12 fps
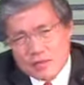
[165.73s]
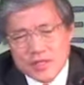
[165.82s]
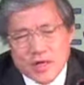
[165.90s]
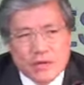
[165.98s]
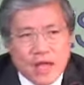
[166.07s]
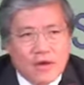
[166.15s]

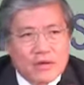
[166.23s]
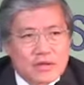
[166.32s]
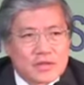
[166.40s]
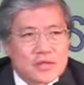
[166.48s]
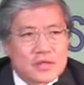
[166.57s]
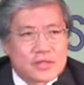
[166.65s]
different set of
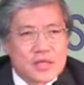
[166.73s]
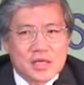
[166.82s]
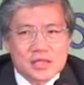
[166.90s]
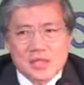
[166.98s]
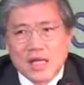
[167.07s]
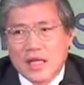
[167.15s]
characters,
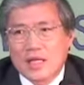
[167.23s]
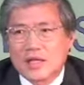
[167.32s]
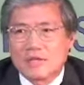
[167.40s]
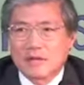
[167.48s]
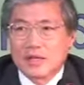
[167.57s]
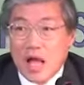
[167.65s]

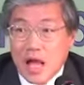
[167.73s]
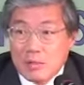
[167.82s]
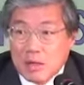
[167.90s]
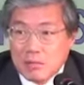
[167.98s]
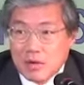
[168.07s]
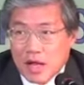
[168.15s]
slightly different
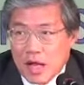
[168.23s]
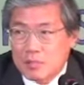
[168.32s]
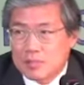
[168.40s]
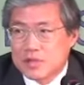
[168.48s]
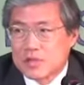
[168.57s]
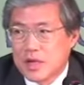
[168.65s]
timing
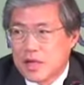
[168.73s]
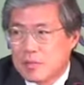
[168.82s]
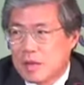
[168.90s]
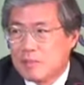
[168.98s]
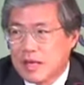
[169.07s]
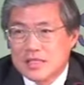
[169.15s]
perhaps,
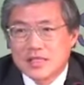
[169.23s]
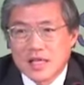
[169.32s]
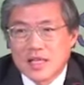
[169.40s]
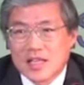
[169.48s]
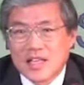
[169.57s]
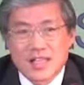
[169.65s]
but
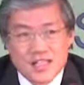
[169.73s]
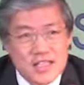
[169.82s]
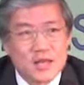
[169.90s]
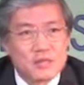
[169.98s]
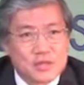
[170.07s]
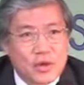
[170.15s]
basically the
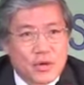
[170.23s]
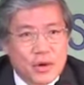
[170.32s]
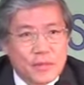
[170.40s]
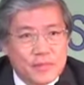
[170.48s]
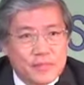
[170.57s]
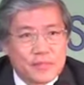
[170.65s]
same
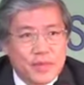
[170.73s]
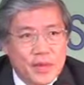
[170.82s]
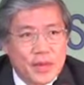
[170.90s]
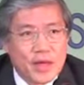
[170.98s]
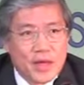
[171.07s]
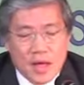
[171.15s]
story.
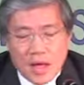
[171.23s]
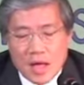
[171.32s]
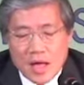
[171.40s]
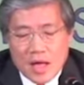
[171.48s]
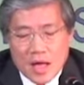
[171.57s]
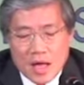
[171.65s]

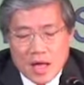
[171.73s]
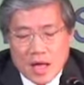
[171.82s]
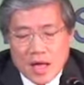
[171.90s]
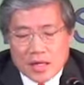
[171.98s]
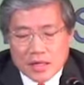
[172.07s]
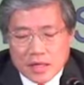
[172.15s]

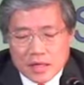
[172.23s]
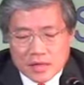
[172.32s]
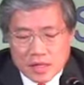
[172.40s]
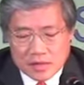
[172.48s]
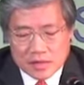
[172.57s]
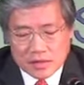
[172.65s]
And
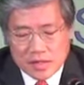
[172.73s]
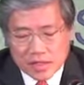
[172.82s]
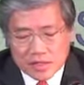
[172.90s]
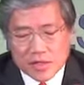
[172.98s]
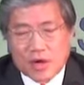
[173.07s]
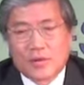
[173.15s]

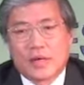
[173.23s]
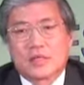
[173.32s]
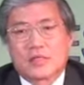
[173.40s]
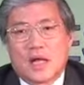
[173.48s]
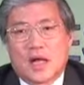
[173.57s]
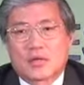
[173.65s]
that story
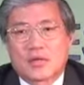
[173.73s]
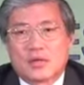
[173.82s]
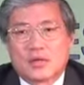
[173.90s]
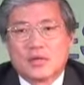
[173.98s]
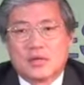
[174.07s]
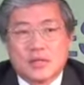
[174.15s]
is
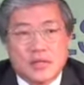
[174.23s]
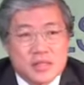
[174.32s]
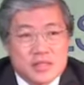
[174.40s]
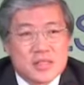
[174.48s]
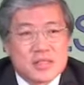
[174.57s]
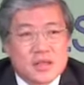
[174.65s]
that
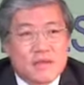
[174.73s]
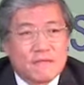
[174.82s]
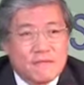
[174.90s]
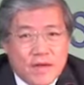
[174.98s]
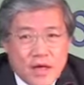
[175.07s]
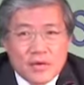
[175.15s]
this is a
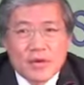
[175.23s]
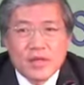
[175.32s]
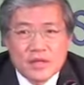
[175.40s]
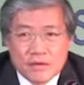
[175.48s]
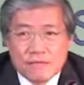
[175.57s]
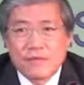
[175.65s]

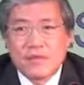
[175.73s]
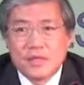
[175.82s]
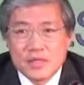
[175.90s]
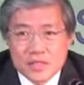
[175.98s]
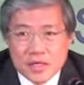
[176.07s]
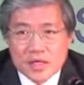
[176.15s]
very
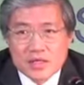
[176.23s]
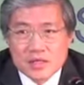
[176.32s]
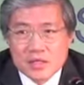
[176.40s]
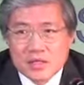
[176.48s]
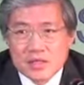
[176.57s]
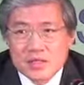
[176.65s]
different
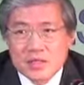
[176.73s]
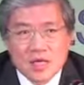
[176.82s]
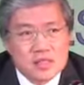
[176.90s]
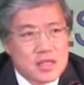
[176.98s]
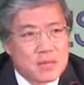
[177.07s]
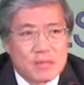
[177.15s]
disease. It's
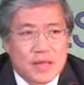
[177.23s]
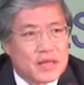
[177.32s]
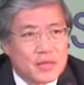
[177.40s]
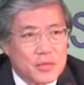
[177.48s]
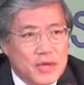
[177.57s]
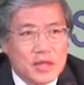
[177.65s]
not
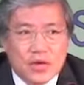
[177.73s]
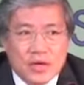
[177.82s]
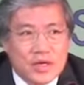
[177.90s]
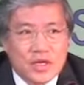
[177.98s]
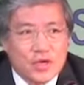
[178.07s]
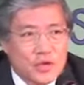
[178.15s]
something we
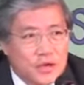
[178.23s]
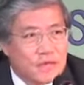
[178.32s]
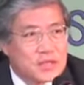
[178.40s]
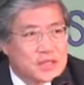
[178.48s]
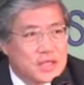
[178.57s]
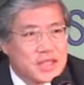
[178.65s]
learn in
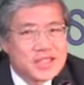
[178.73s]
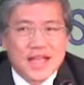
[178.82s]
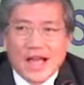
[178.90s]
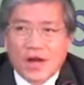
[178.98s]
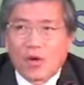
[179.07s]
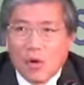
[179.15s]

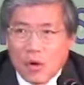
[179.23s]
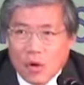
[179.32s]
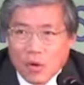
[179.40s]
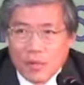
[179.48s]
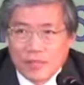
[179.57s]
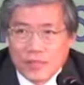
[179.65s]
universities at
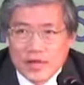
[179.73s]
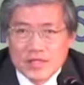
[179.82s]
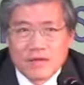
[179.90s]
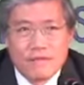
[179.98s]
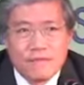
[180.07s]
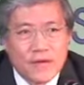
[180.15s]
all.
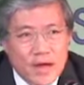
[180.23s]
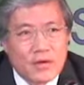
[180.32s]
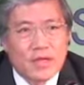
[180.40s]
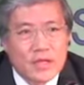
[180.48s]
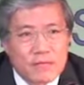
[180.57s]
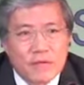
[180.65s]
It's a
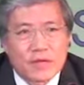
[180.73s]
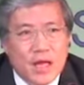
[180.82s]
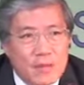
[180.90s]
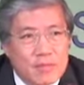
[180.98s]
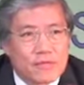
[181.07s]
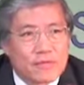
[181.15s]
very different
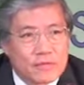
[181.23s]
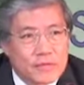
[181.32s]
type of